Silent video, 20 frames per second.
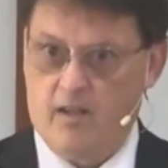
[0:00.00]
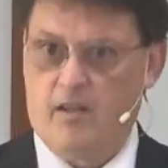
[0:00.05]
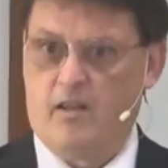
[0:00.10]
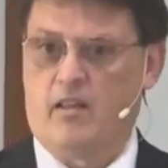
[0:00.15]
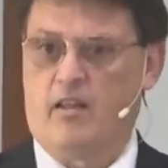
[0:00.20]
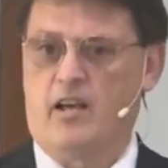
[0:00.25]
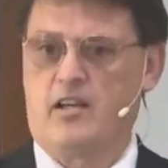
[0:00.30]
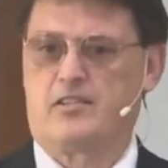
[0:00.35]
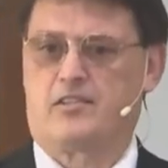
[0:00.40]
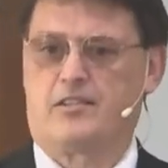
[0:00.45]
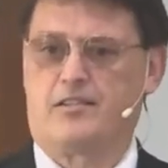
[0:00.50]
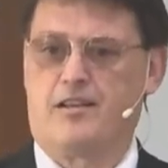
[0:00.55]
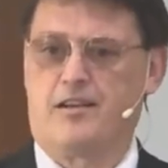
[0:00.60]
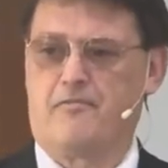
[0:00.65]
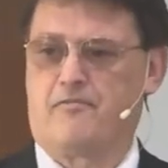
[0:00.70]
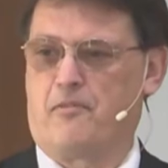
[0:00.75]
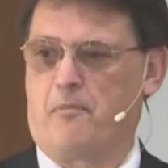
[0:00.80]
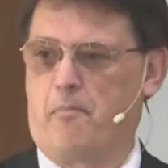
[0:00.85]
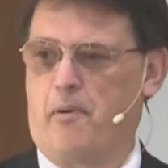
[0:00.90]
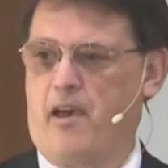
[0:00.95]
That's
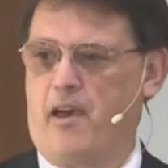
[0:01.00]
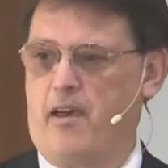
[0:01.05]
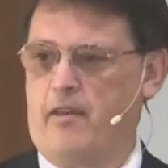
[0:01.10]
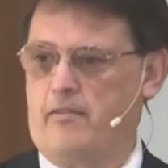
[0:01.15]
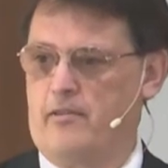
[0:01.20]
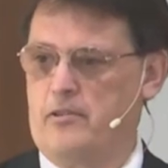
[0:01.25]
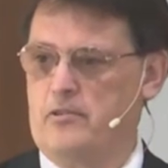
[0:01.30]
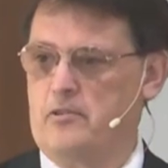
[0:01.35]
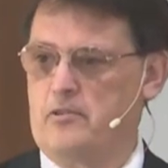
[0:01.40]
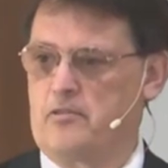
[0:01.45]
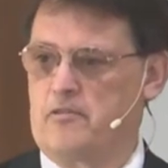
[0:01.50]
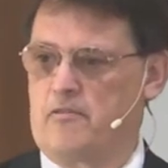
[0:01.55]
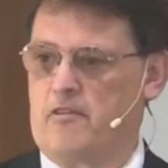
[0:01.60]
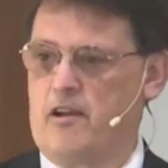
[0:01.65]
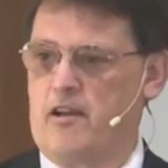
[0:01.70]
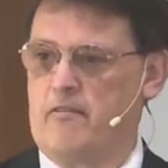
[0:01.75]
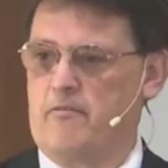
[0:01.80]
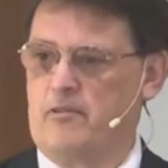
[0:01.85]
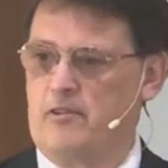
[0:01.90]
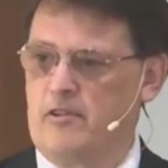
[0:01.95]
enough of bad news,
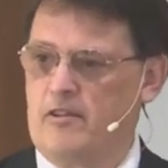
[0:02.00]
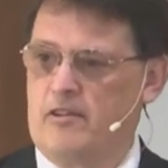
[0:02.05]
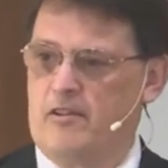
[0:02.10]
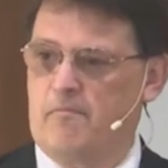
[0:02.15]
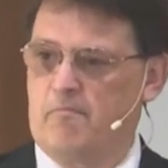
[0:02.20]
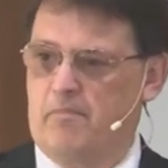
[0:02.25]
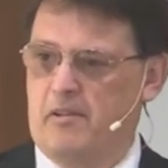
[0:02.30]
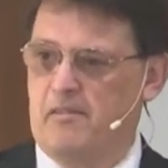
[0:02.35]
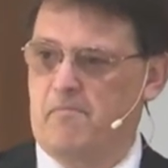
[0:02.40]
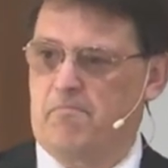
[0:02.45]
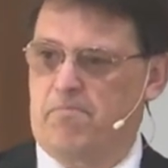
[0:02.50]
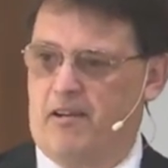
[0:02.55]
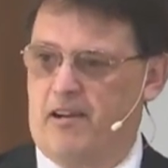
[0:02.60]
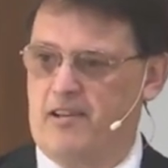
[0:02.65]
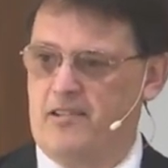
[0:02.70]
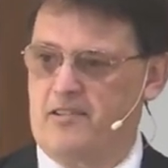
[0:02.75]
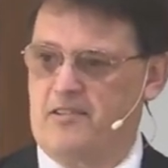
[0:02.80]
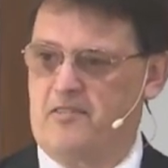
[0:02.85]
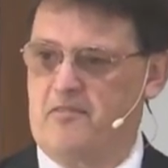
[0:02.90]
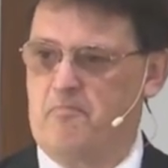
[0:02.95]
right? We're upbeat,
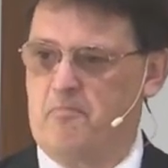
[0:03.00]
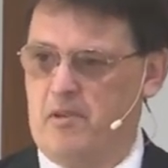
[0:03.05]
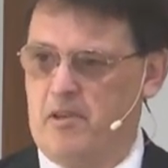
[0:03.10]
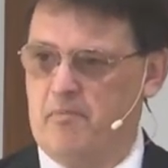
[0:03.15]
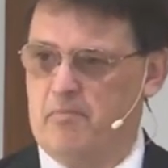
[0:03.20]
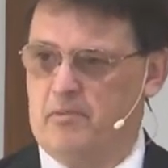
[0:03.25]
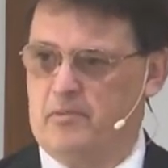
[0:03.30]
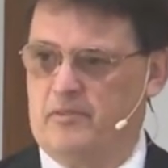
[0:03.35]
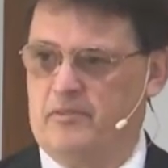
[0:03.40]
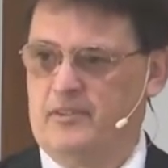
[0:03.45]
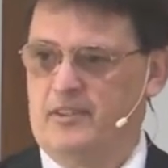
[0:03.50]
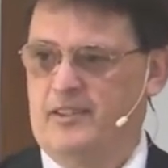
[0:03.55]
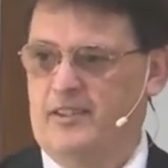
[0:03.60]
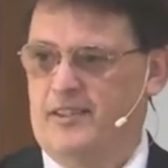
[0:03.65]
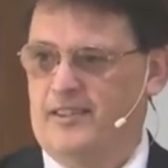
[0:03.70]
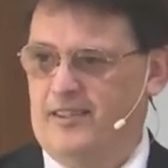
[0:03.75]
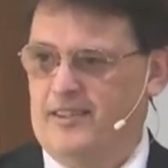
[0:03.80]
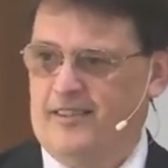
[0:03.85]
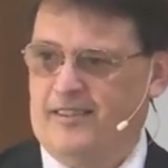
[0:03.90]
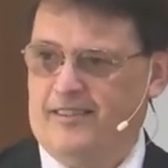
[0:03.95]
positive people.
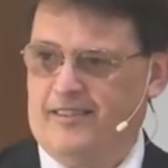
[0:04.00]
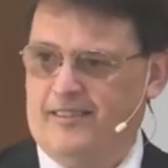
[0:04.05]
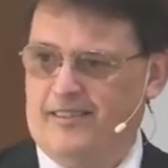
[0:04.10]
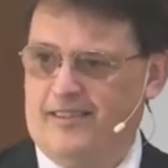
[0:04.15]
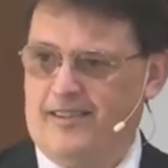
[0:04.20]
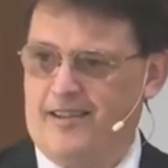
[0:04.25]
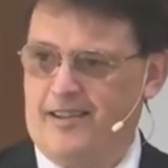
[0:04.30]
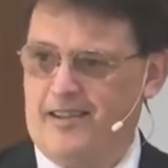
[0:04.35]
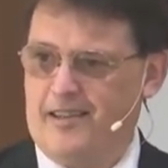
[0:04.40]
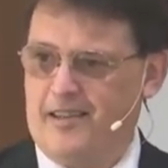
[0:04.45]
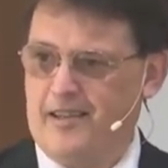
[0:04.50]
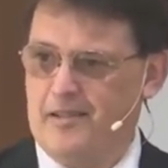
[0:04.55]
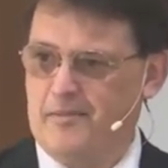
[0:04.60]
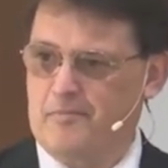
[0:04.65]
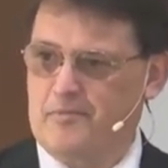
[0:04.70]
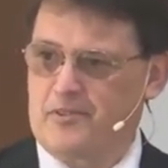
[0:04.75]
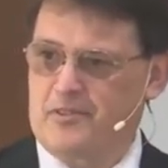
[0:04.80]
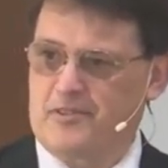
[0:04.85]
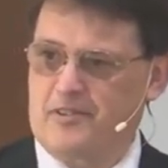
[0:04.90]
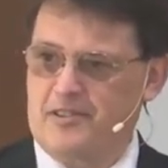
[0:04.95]
And I
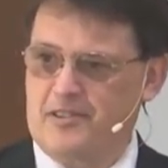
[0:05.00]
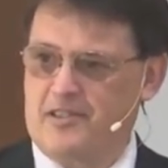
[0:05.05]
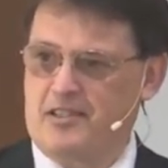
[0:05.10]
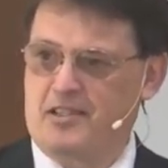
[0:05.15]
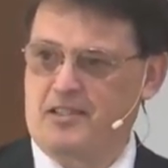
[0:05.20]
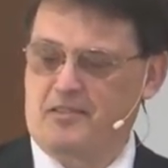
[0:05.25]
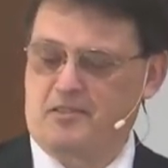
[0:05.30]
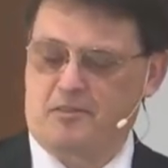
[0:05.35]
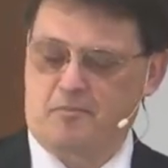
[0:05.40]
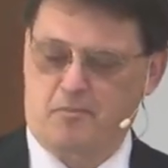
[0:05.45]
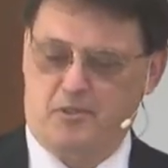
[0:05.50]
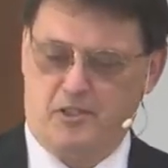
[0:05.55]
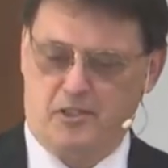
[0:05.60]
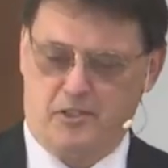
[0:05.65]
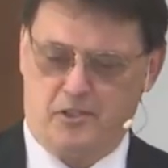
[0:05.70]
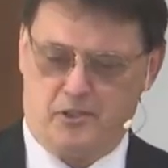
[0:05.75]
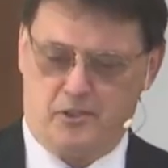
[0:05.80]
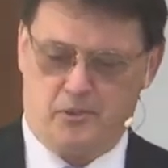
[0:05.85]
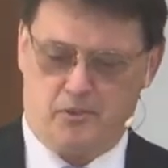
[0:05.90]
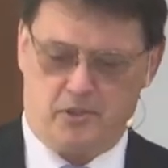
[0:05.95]
am. So let's have some good
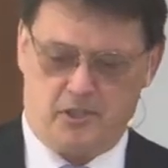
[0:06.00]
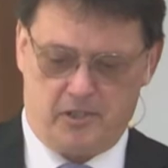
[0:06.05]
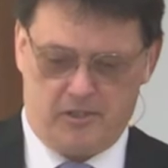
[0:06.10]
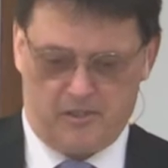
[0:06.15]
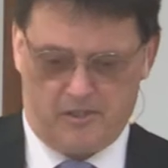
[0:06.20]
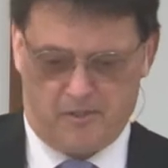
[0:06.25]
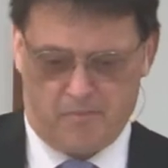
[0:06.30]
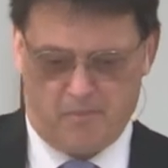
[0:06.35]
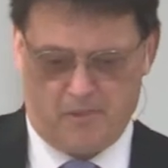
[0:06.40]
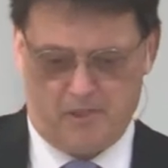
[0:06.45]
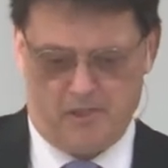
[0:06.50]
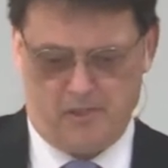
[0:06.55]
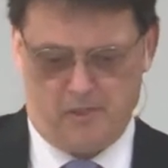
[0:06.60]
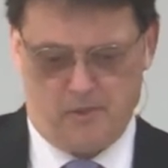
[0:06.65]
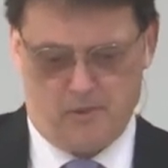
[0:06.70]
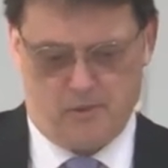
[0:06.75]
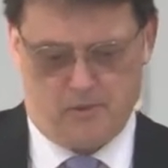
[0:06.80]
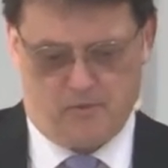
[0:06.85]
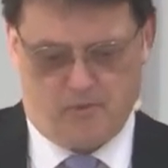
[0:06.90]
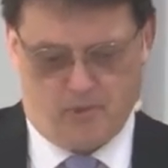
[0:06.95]
news. Here's some good
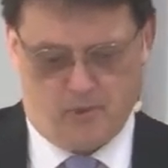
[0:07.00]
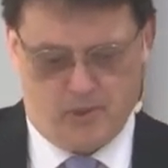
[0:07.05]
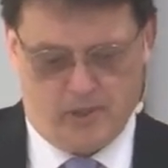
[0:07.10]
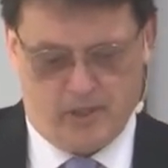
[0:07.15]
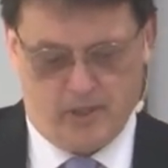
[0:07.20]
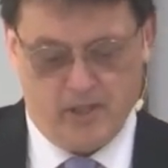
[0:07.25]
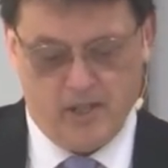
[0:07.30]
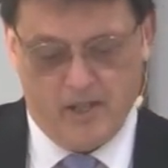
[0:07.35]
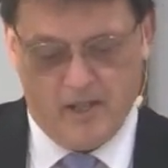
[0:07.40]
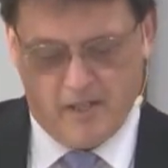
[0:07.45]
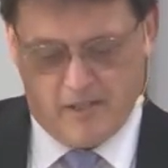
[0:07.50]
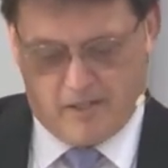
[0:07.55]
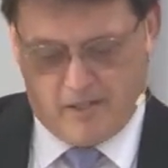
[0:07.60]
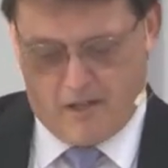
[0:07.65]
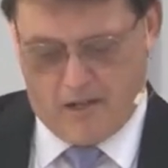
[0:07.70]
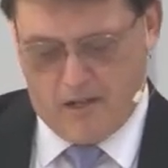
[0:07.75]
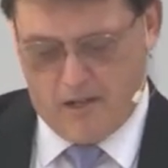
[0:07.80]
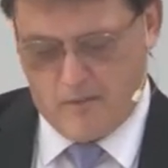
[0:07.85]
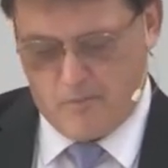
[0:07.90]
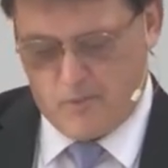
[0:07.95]
news for you.
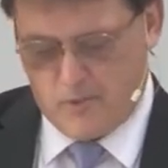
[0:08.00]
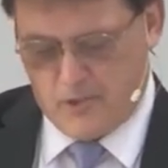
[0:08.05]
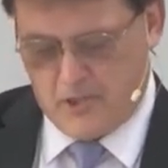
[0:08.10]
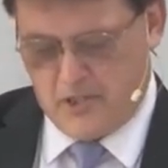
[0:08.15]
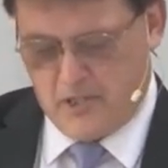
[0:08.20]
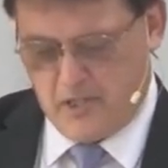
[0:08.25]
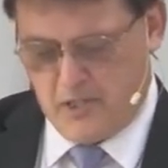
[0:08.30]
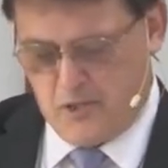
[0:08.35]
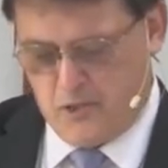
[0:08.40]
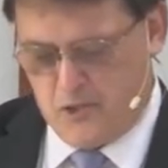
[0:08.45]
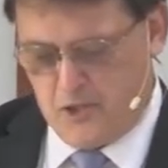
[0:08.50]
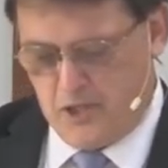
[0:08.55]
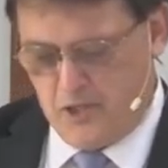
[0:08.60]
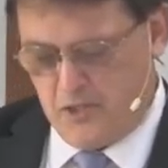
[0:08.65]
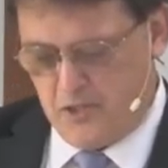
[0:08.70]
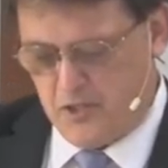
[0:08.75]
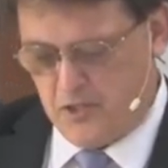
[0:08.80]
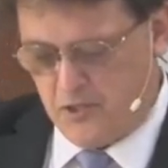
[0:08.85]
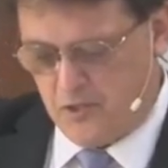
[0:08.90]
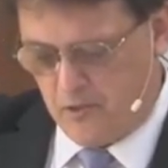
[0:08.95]
God will send
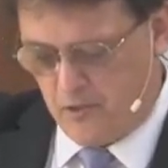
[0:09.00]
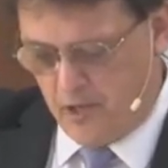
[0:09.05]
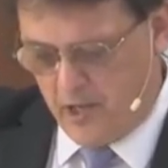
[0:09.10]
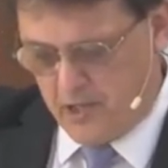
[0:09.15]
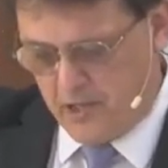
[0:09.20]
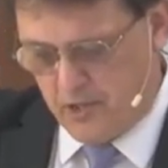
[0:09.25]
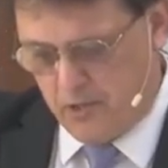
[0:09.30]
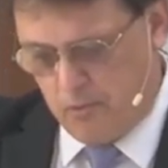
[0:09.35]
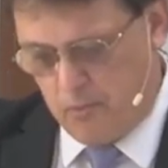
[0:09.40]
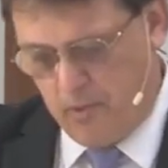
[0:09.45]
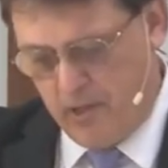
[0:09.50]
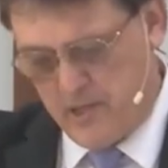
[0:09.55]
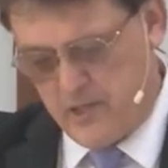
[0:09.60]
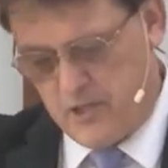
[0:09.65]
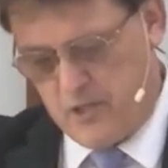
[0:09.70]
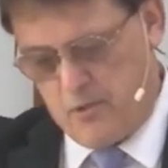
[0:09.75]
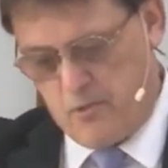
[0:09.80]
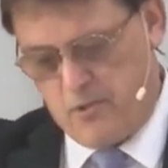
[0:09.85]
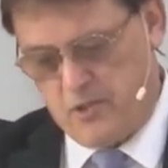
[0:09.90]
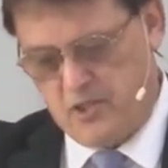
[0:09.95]
Jesus Christ to
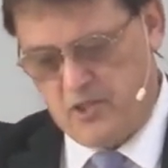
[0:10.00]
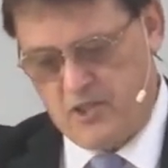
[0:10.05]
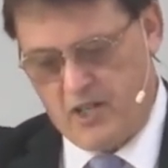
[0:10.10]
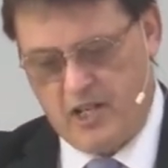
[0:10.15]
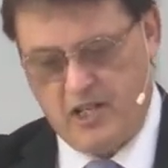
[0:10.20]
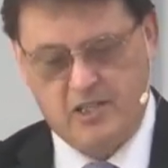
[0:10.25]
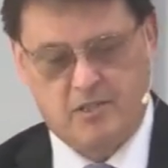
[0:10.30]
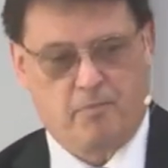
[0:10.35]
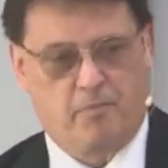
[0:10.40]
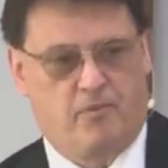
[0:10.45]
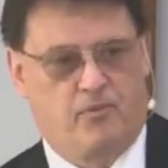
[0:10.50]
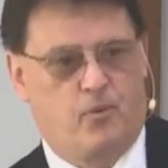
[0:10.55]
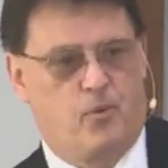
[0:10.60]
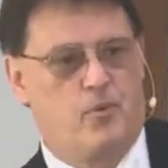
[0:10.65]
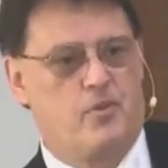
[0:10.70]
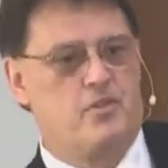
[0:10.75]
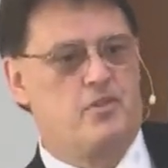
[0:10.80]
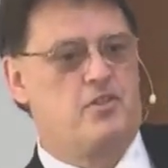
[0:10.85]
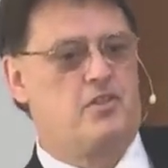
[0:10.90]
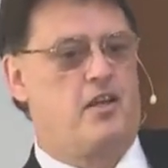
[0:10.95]
rescue the saints
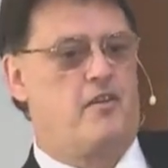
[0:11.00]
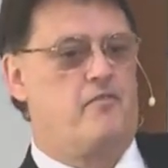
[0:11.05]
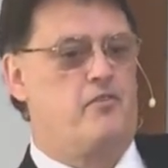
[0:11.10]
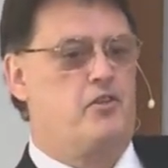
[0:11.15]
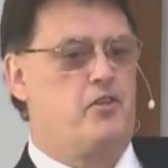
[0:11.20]
before the seven